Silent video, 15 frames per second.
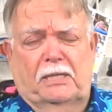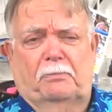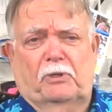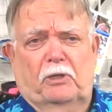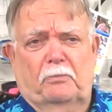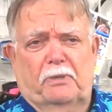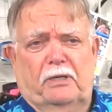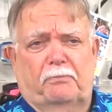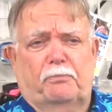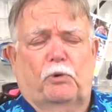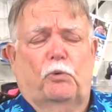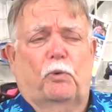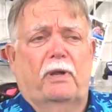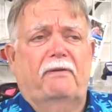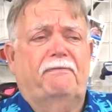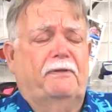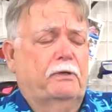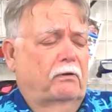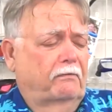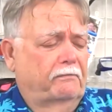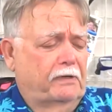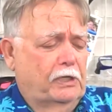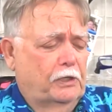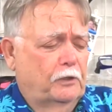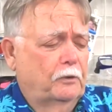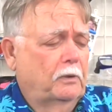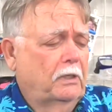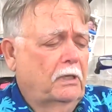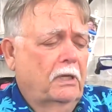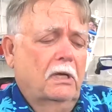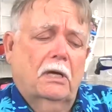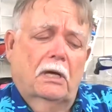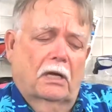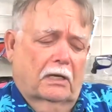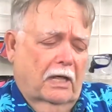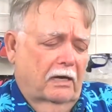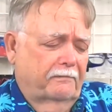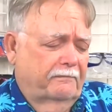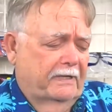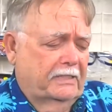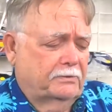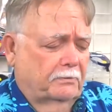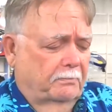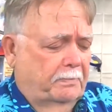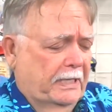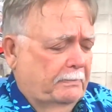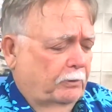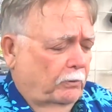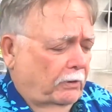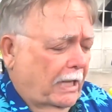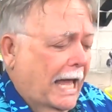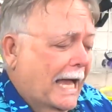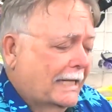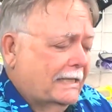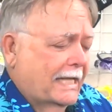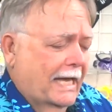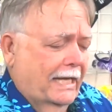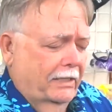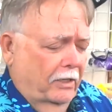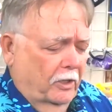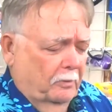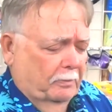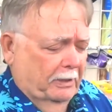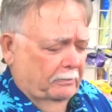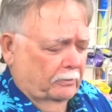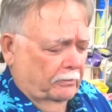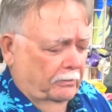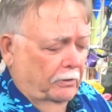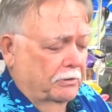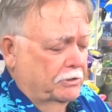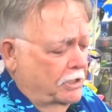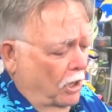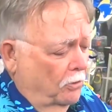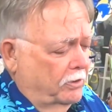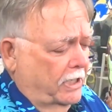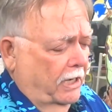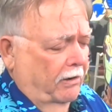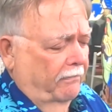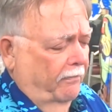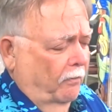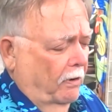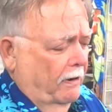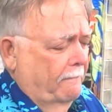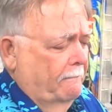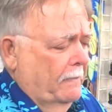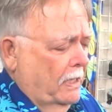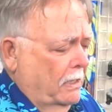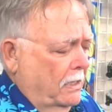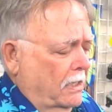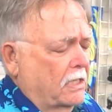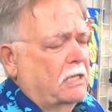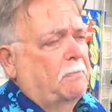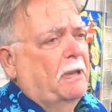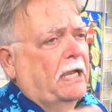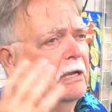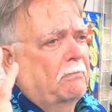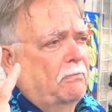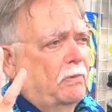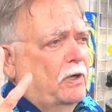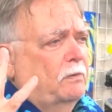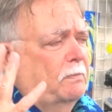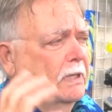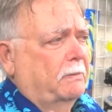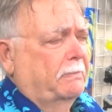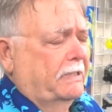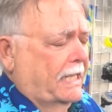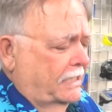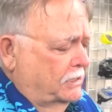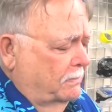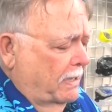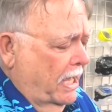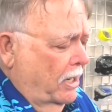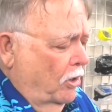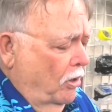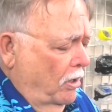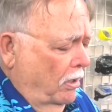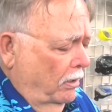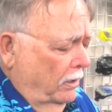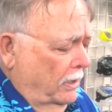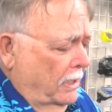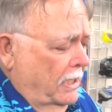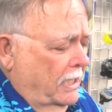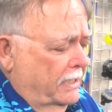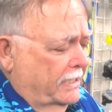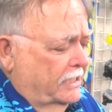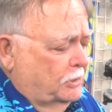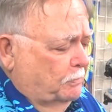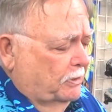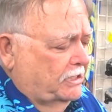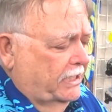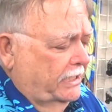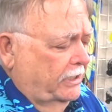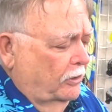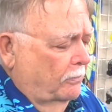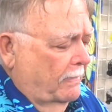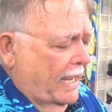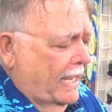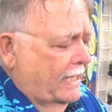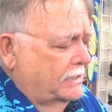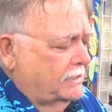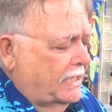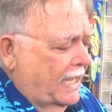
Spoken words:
up a little bit of peripheral view. A lot of people like that, other people don't care for it. You pick up movement, that's about all. This particular mask